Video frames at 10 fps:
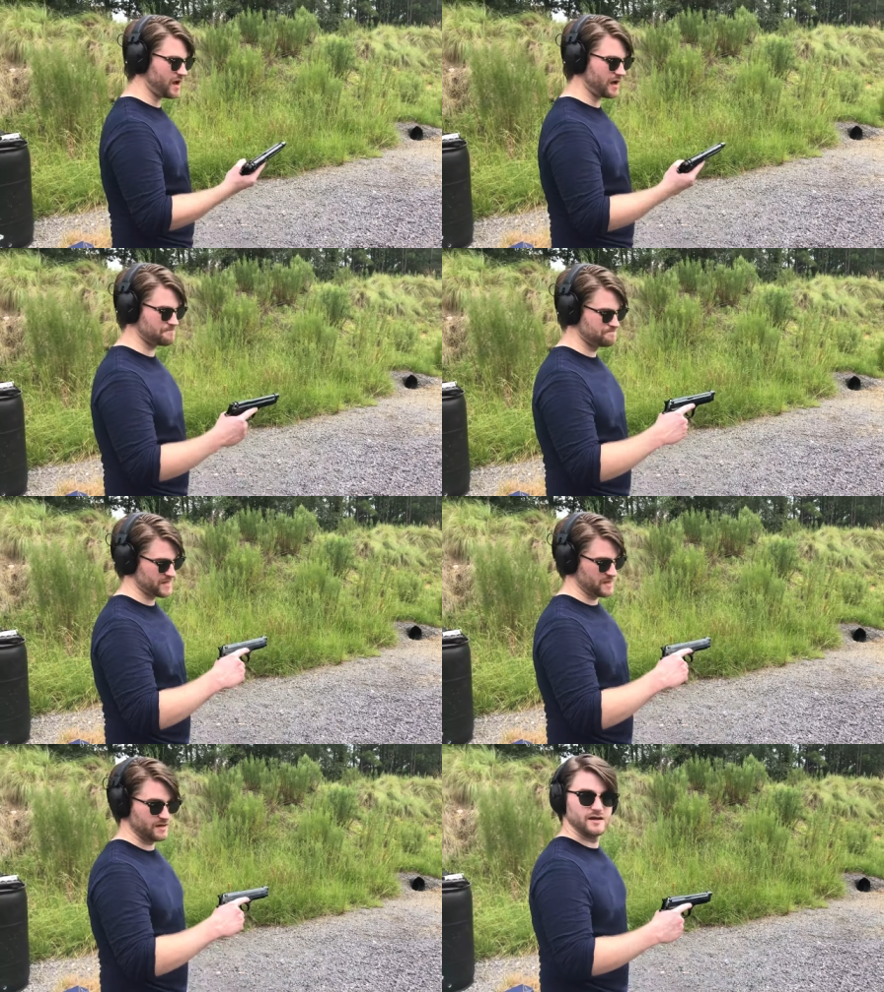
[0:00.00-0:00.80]
Um,
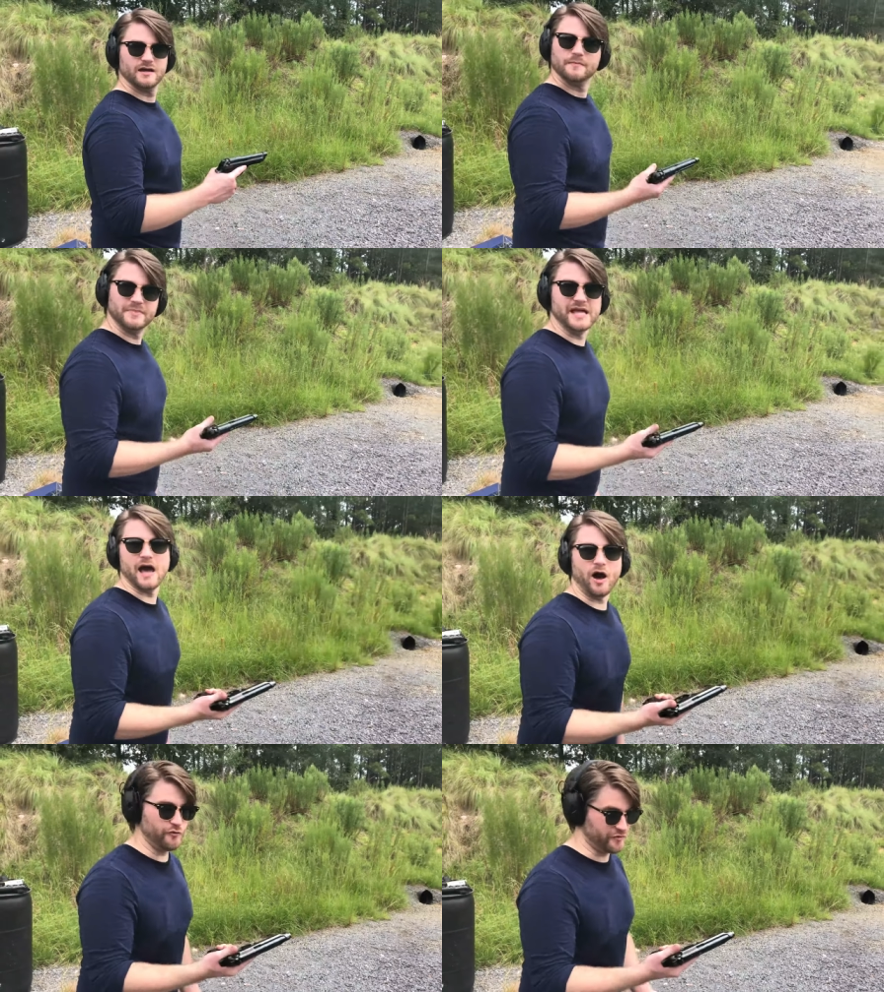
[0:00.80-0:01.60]
but
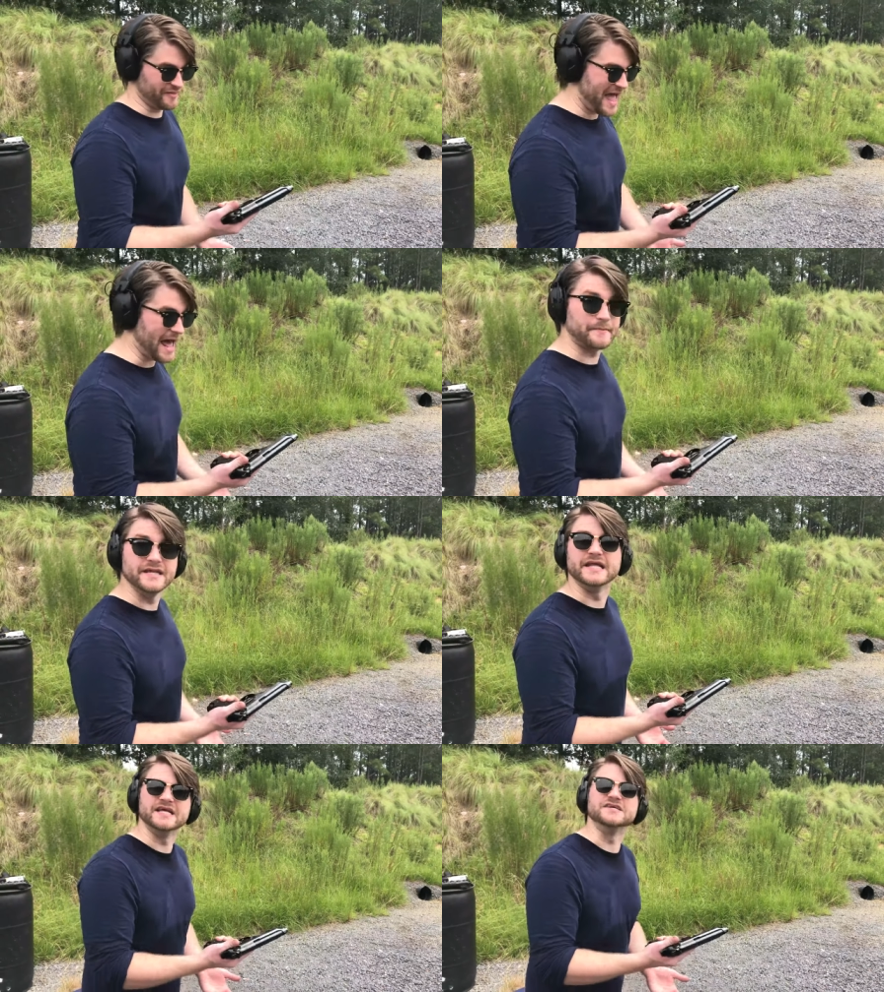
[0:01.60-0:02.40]
yeah, other than that, I
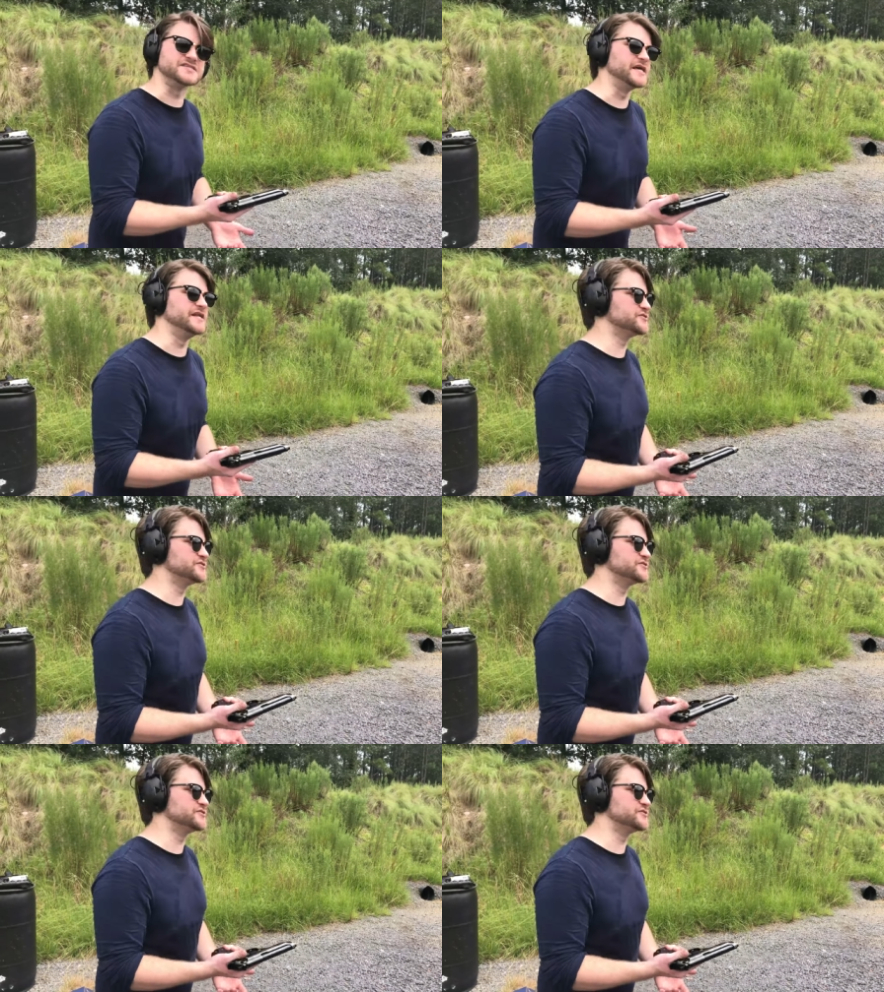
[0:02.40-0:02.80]
mean, it is it